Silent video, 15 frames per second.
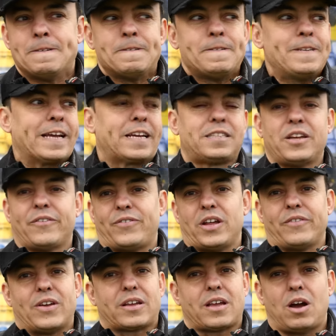Negatively,
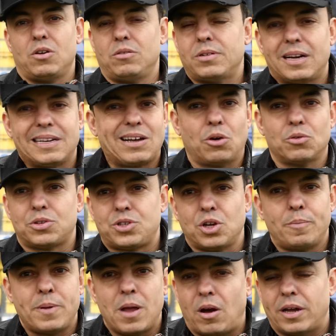if they go a goal or
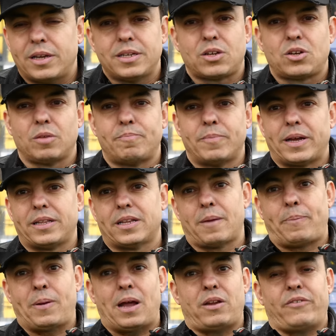two behind, it could mean they're
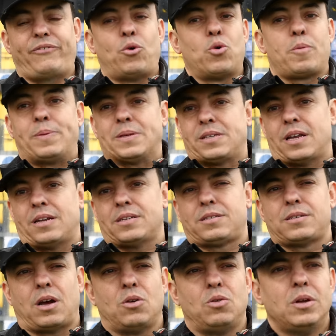playing at 40%.
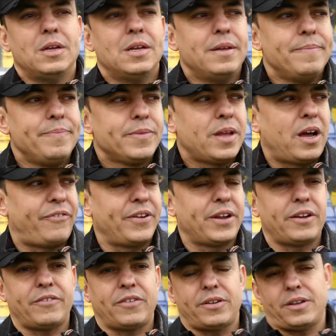So I
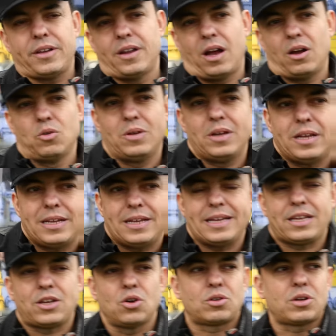think, you know, it,
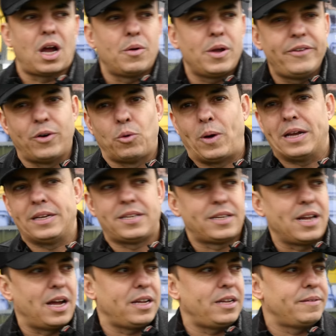it could go either way
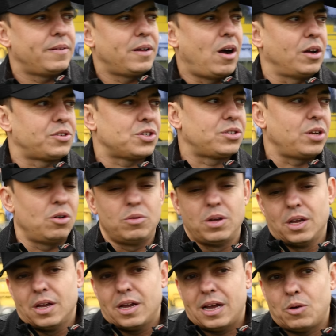today. I just hope
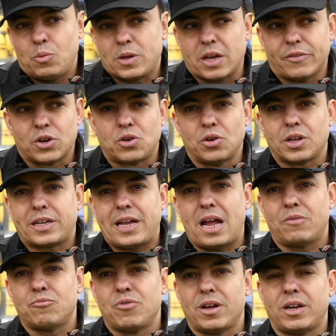we give a good
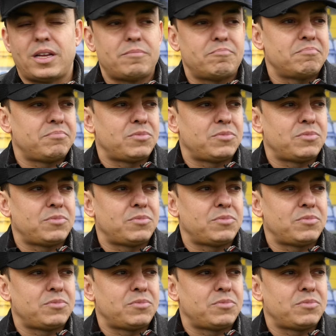account, really.